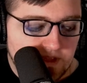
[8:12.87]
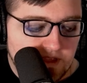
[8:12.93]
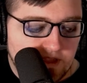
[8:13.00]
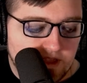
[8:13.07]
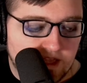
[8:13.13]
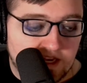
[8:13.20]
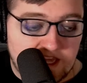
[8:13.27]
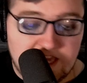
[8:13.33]

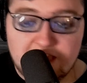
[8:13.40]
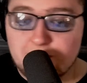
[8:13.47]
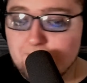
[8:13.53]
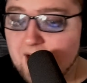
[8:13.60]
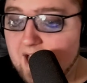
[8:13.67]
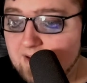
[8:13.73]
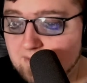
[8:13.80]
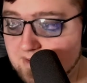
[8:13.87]

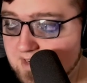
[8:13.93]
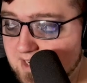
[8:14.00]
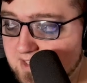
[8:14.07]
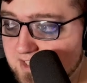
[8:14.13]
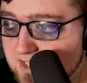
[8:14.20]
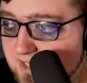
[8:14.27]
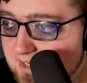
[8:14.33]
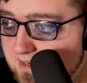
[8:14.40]
EMI
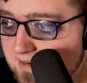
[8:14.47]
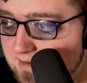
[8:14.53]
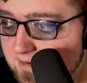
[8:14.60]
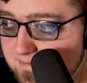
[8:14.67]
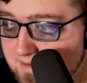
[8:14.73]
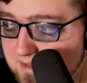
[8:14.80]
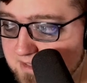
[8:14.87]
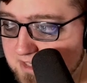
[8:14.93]
reduction
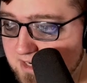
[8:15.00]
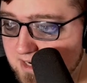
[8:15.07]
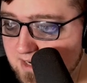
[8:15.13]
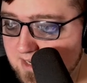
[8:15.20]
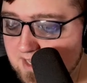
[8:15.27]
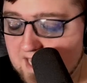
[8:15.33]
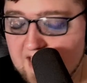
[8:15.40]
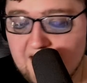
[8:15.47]
filter.
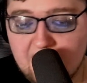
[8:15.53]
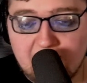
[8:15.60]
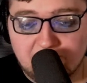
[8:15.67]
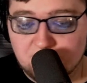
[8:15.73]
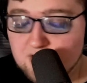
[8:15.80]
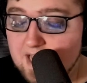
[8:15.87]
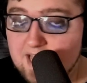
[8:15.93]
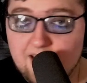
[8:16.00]
I've
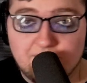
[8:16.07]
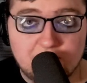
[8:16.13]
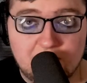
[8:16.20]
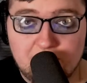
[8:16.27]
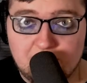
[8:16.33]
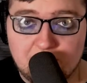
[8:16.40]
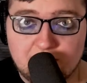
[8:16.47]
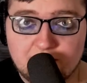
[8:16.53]
tried
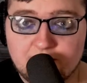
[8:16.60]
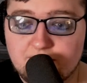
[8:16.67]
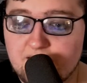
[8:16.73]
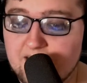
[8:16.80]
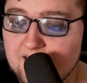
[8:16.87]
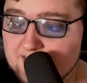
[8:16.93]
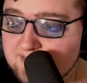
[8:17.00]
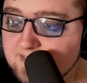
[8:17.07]
everything
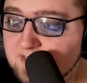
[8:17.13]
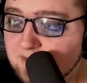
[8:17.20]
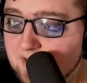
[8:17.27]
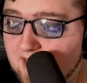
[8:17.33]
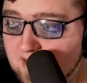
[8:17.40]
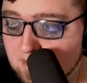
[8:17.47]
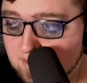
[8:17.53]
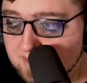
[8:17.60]
and I still
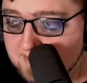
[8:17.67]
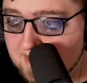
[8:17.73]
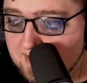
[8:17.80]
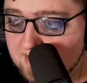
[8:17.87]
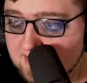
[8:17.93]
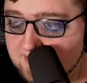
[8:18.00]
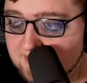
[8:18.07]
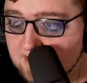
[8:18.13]
get noise on this.